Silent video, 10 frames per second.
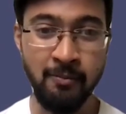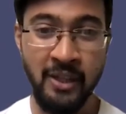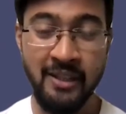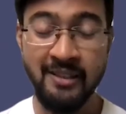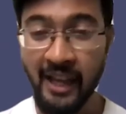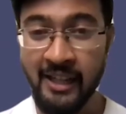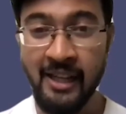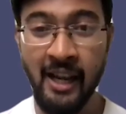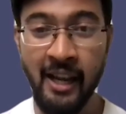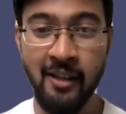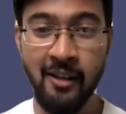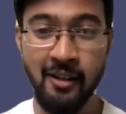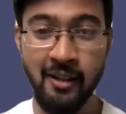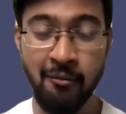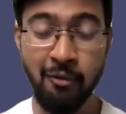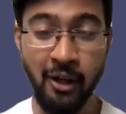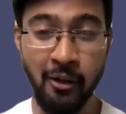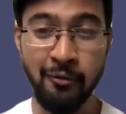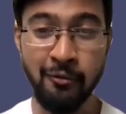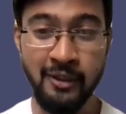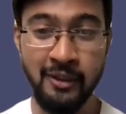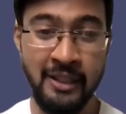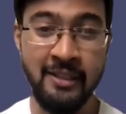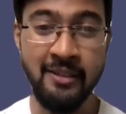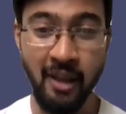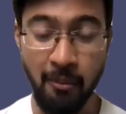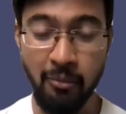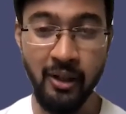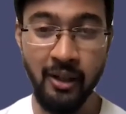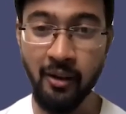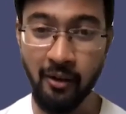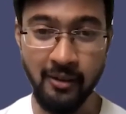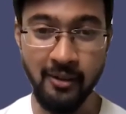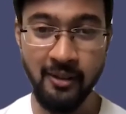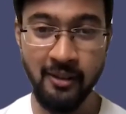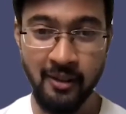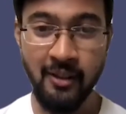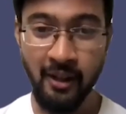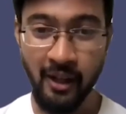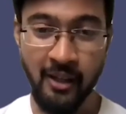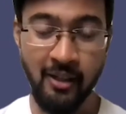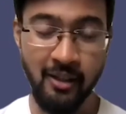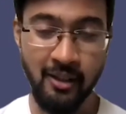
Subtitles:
sidelined in front of these temporary chaos, right?